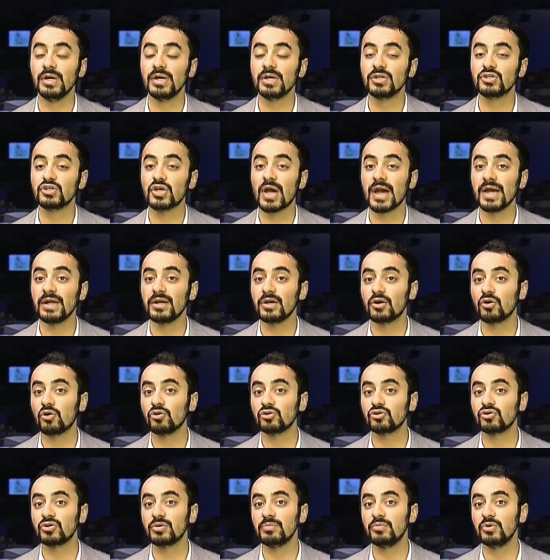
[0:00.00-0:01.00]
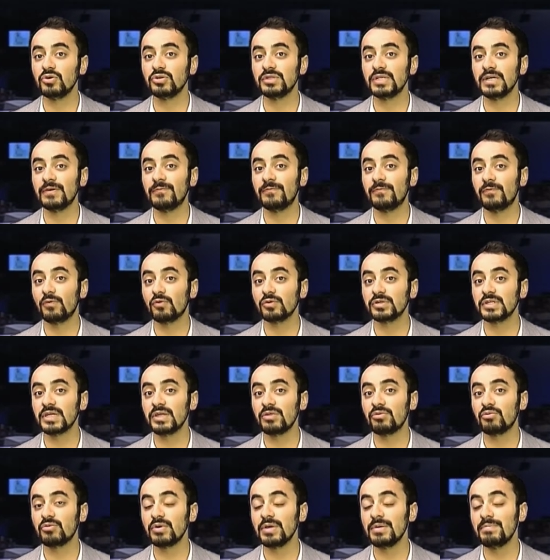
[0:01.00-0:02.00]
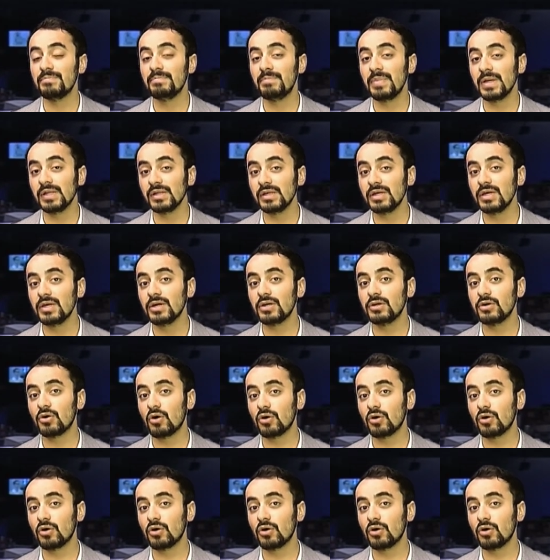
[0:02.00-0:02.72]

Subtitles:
China contributed $43 billion